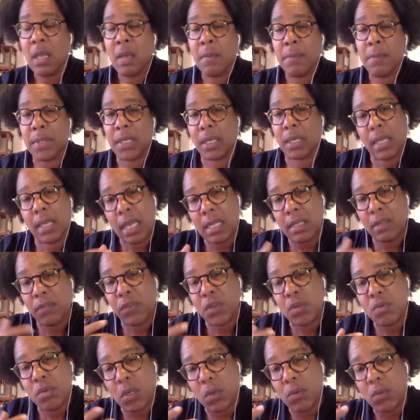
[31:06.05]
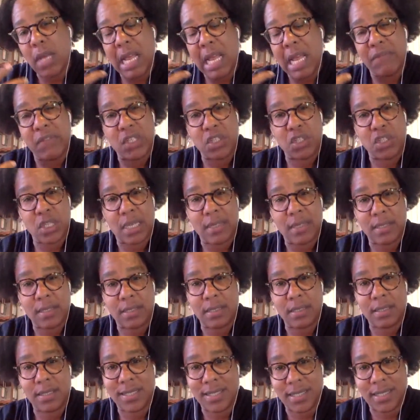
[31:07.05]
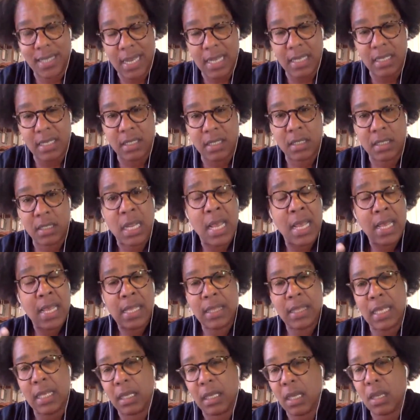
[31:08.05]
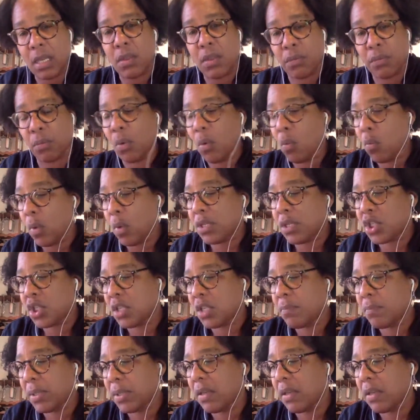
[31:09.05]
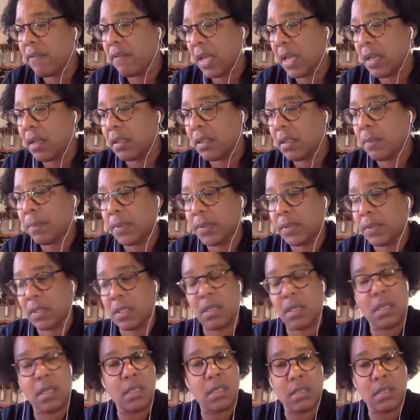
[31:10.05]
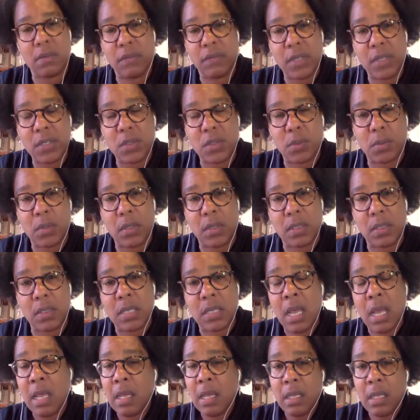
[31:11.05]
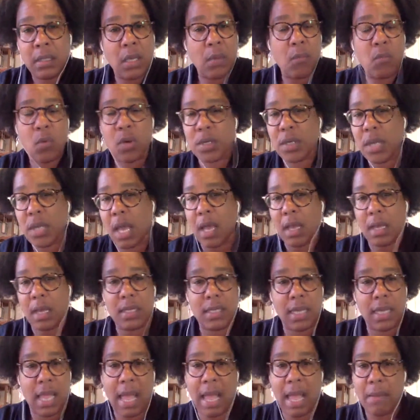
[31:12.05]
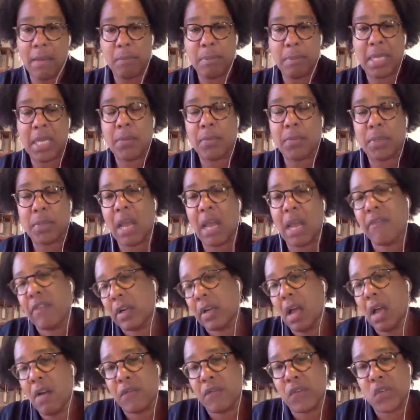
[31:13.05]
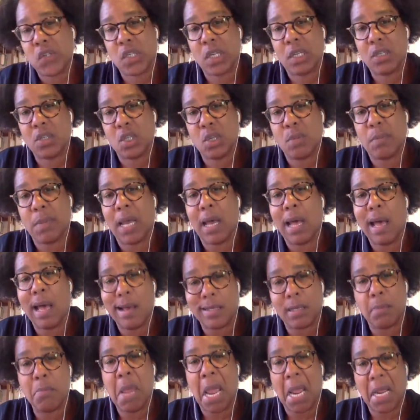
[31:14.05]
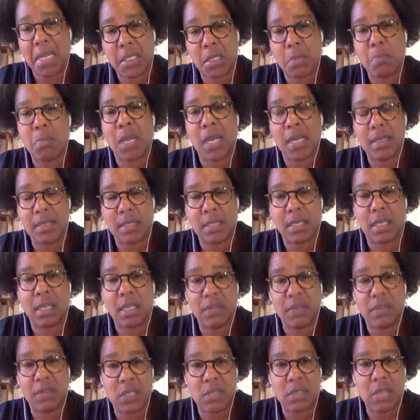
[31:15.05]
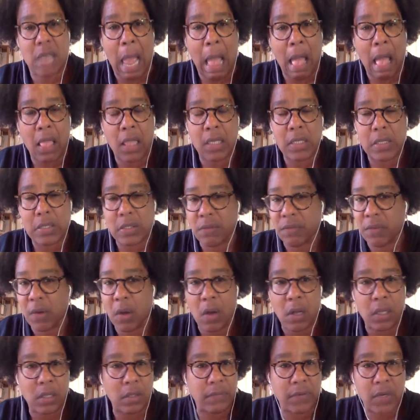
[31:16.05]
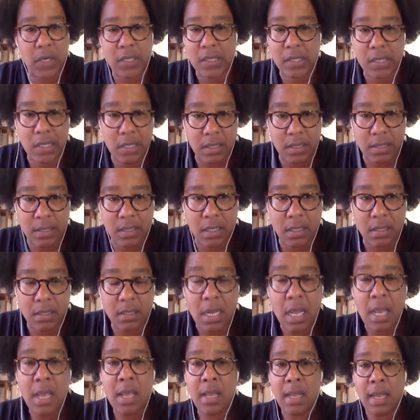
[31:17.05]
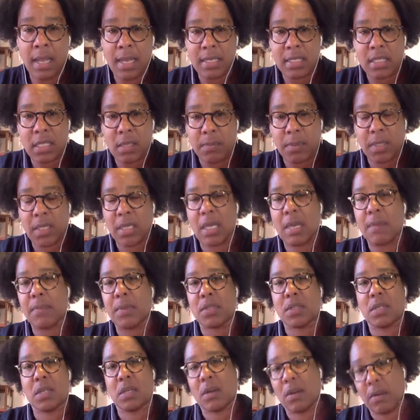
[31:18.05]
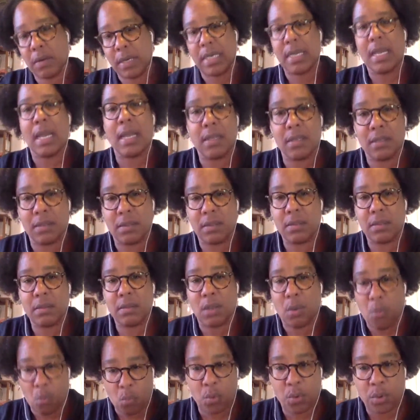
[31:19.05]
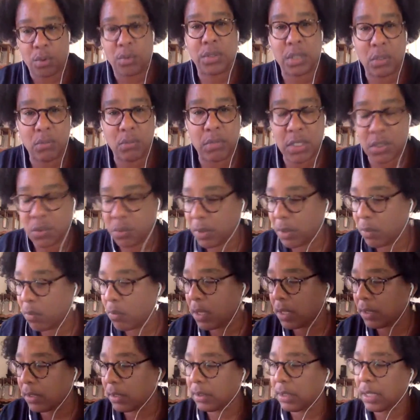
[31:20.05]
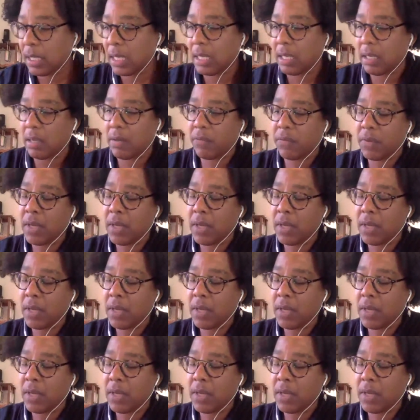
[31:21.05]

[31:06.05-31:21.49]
But again, if you don't have a justice lens thinking through what should be available to individuals, then we're not going to be able to have a conversation about how to maximize the gifts and talents of all of our citizens and to be able to create the world in which we want to live.